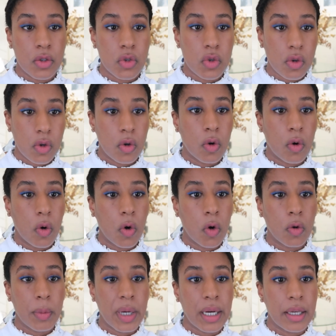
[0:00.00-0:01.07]
saw
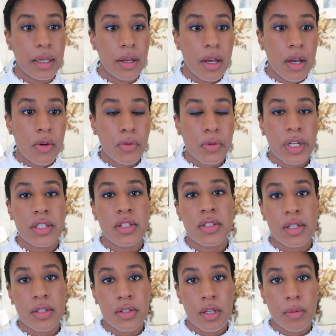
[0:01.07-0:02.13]
all my friends'
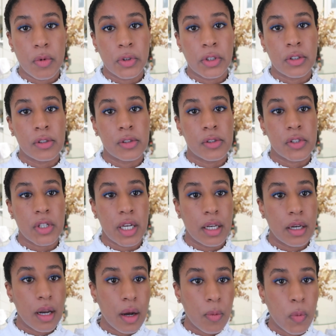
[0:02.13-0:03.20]
testimonials
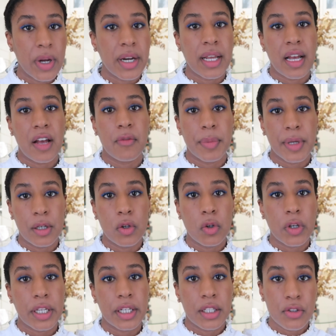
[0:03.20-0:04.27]
and when I have been
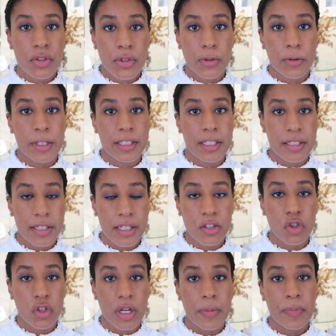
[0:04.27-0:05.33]
looking into it,
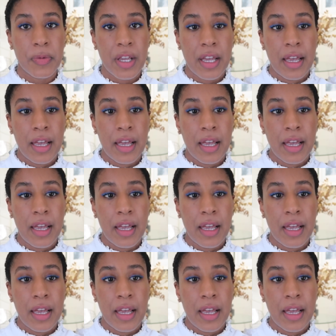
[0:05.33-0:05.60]
etc.